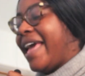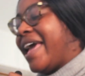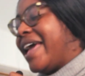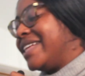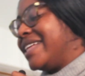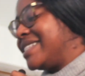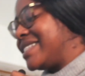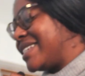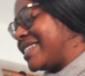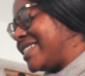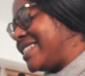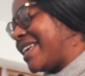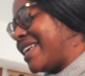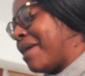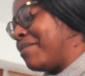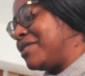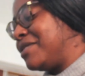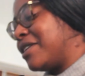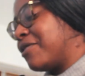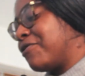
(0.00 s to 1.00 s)
It's too
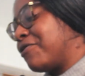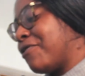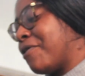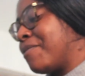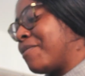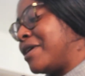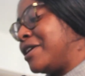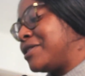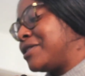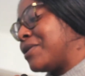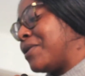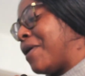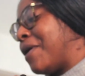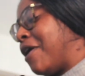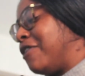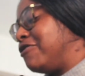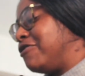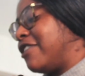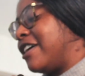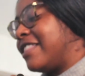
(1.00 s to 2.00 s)
tempting for me, so
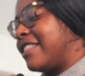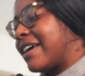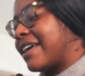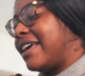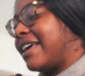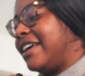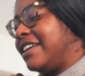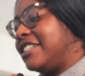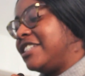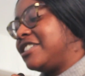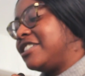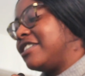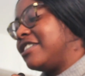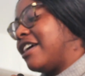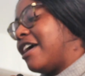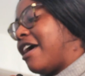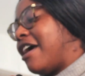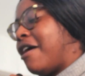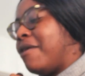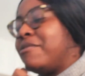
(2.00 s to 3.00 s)
I'd rather catch
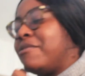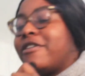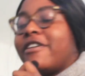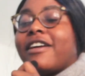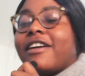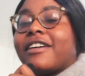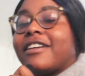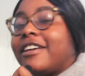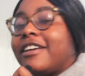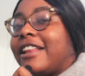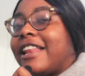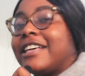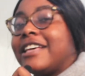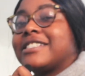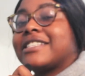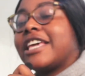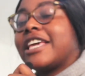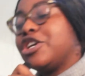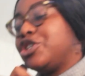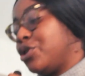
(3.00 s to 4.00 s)
a
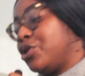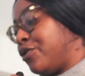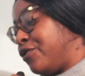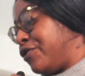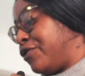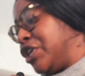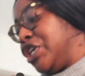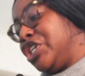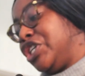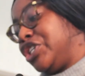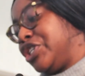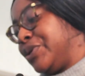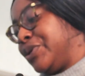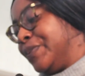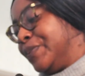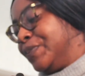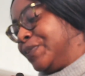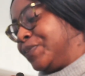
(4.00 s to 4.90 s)
miraculous catch of fish.